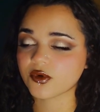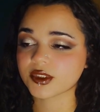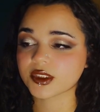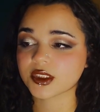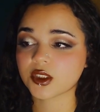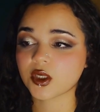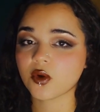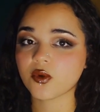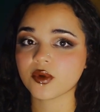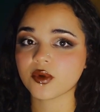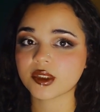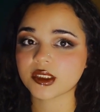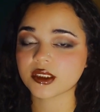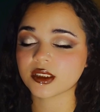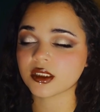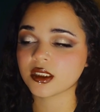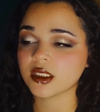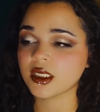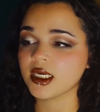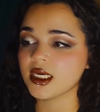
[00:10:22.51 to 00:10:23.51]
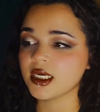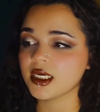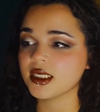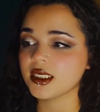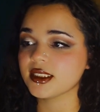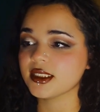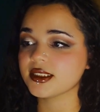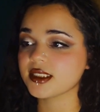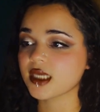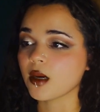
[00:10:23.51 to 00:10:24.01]
Or is it going to
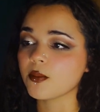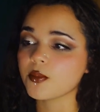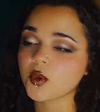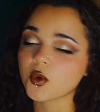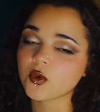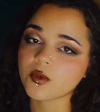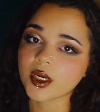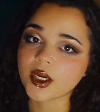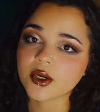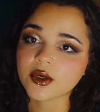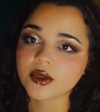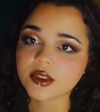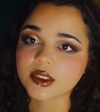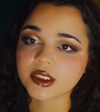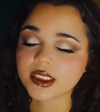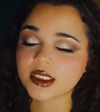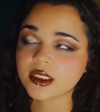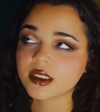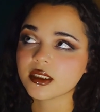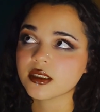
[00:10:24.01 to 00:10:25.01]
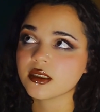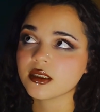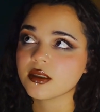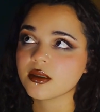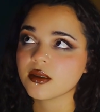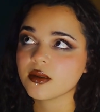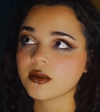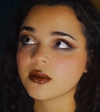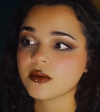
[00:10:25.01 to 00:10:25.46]
temporarily